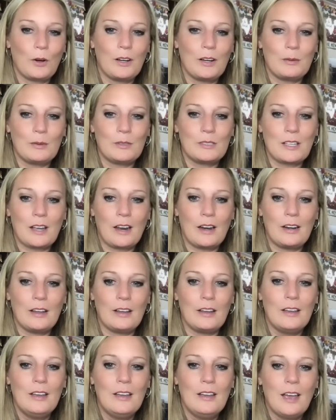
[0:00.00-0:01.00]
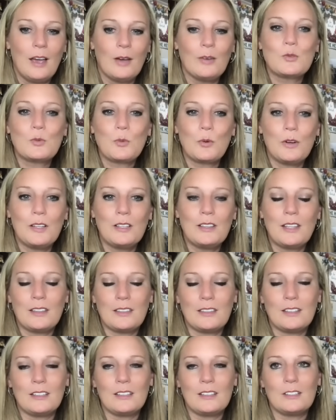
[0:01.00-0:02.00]
It was I was worried that
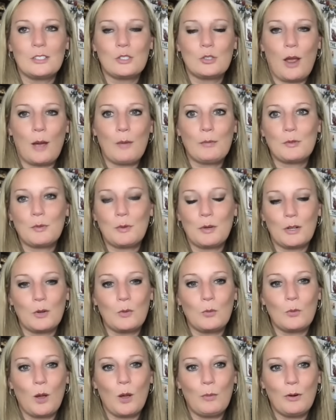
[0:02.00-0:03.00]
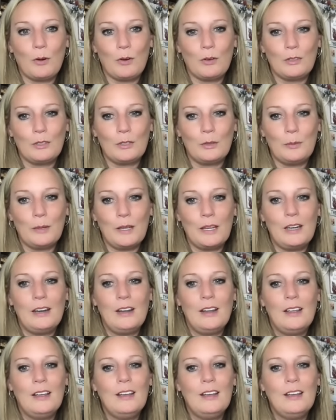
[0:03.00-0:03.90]
the straps were going to rub her a little bit.